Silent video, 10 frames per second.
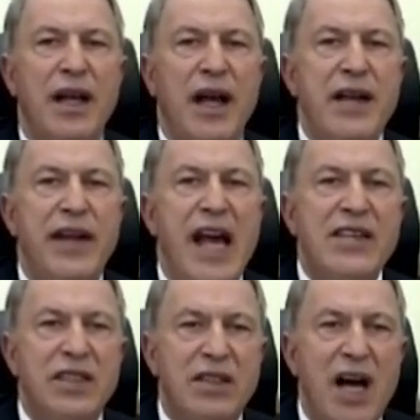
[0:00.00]
and
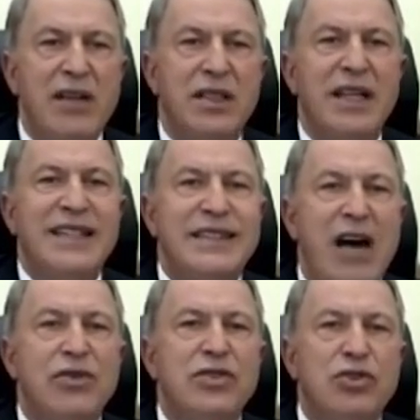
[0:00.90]
extradited
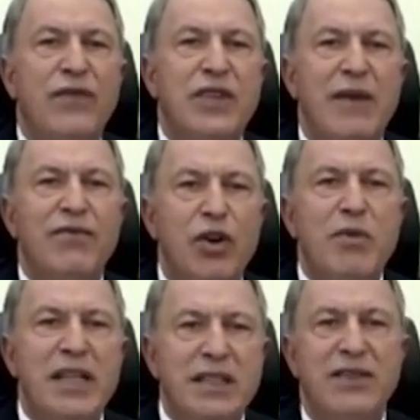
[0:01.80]
thousands of them from
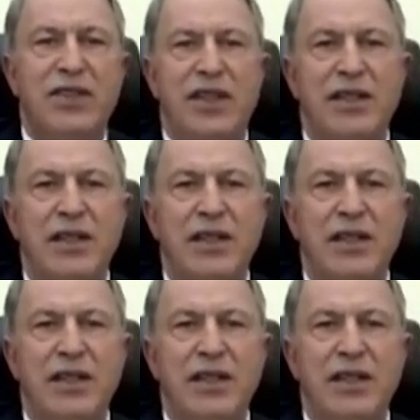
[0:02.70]
my country.